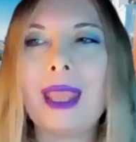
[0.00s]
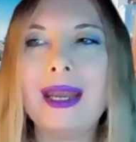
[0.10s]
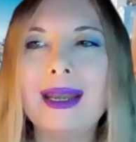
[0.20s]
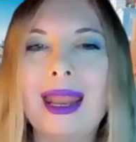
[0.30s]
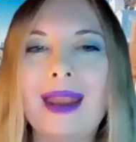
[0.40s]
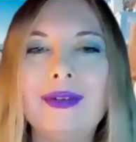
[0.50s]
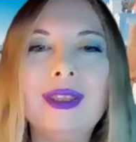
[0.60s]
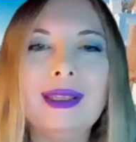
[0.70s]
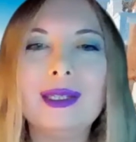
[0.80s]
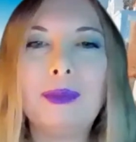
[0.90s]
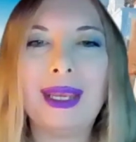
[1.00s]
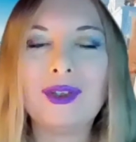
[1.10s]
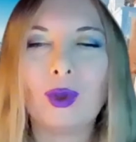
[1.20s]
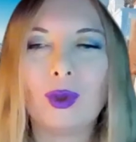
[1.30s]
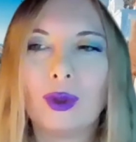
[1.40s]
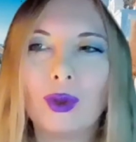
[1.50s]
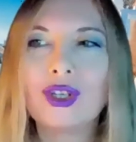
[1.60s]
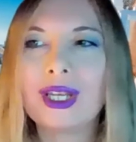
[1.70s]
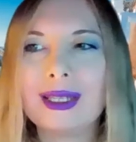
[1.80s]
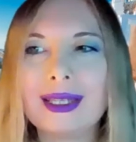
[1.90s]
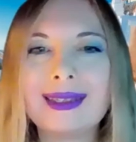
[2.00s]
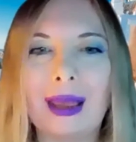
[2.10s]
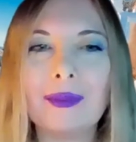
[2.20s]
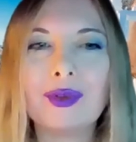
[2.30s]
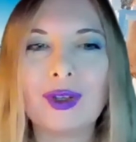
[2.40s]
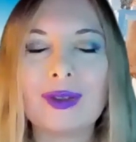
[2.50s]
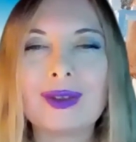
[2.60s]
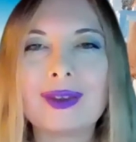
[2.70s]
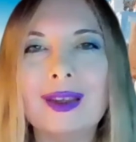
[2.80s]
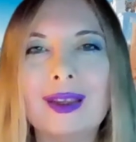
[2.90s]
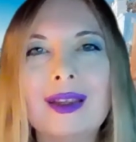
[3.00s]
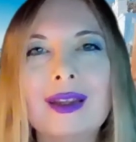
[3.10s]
and everything is based on logical assumptions.